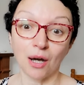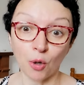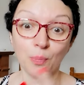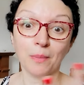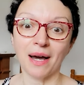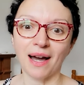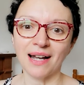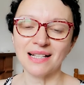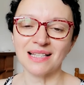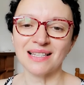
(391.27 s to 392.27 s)
open my
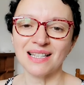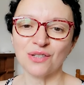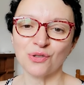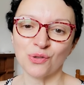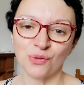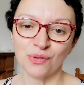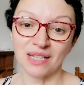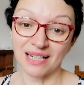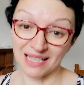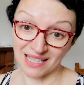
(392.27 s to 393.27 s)
eyes and see the
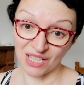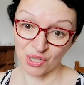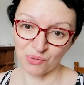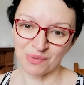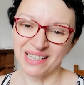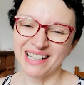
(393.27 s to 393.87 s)
truth, and I see you.